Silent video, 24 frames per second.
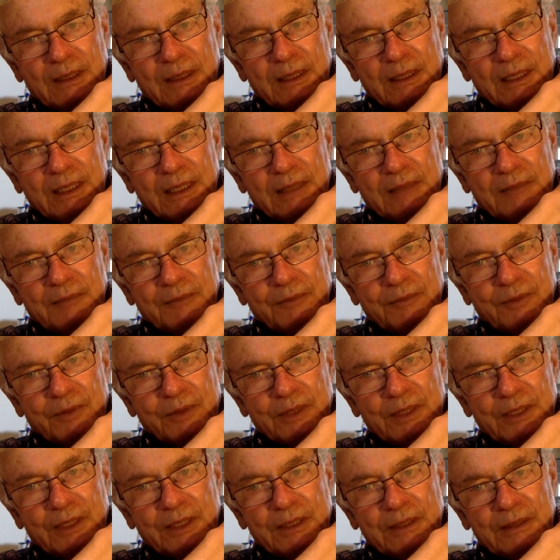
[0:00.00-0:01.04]

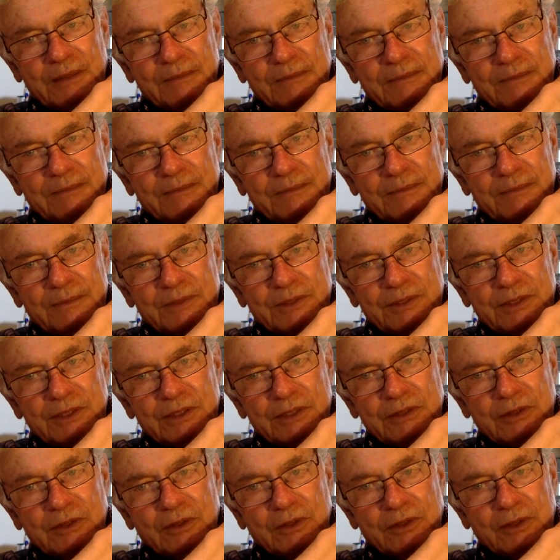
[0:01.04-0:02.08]
California. It's
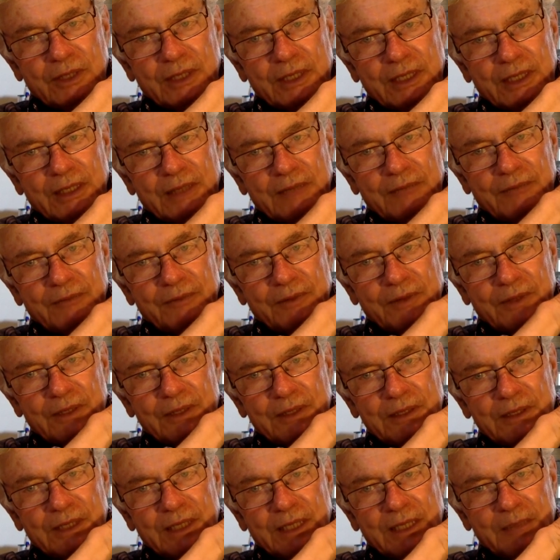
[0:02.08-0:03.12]
in Northern
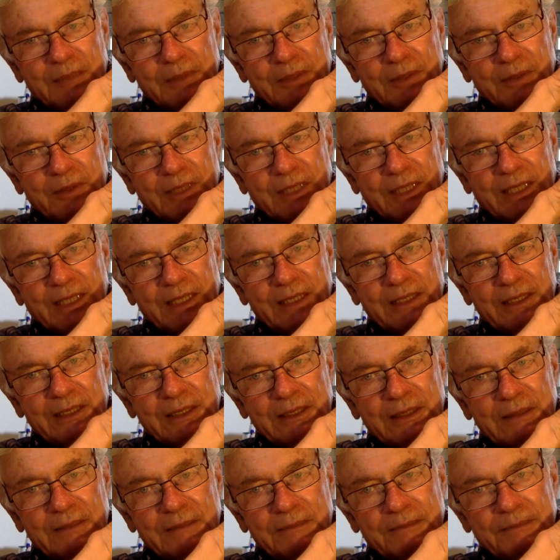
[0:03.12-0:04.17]
California, Diablo
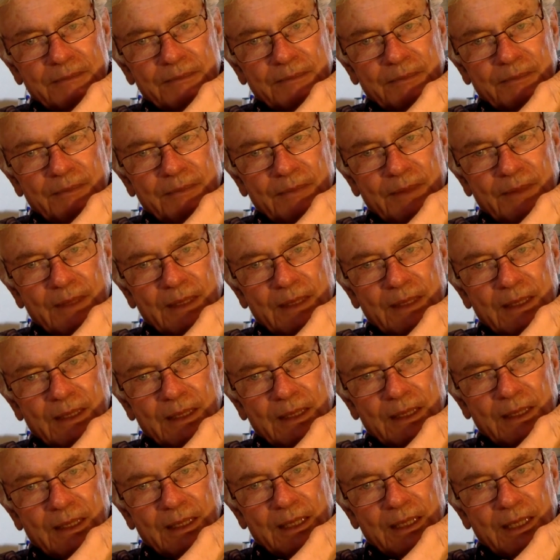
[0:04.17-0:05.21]
Canyon.
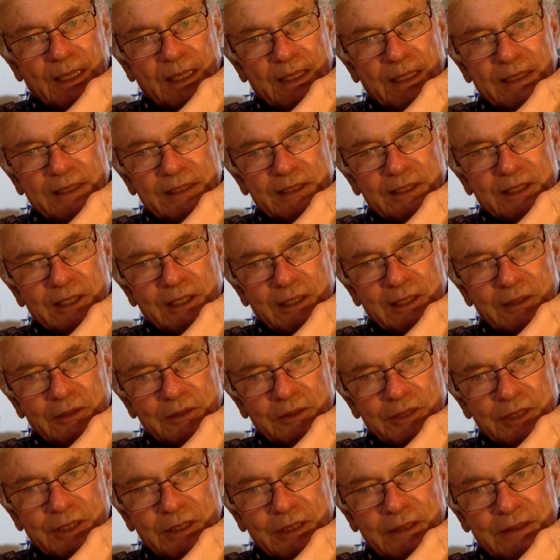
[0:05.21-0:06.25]
And it's
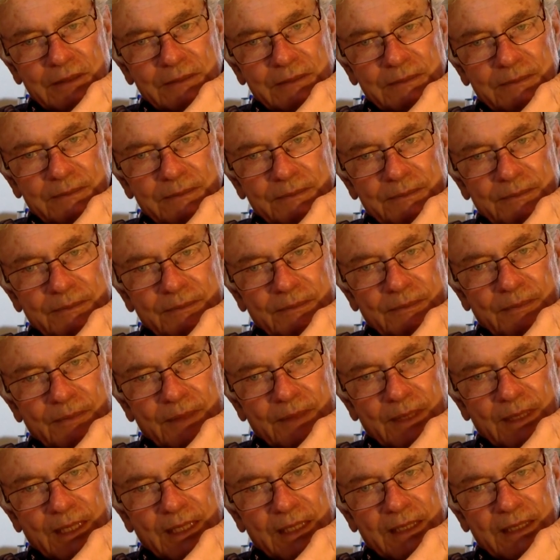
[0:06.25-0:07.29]
closing.
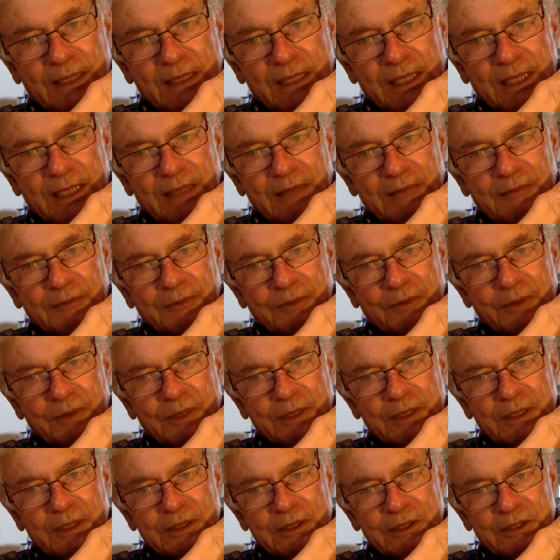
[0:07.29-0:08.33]
And
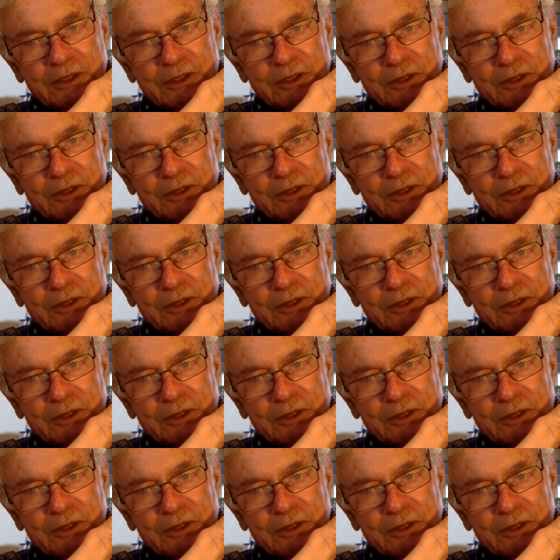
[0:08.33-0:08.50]
Californians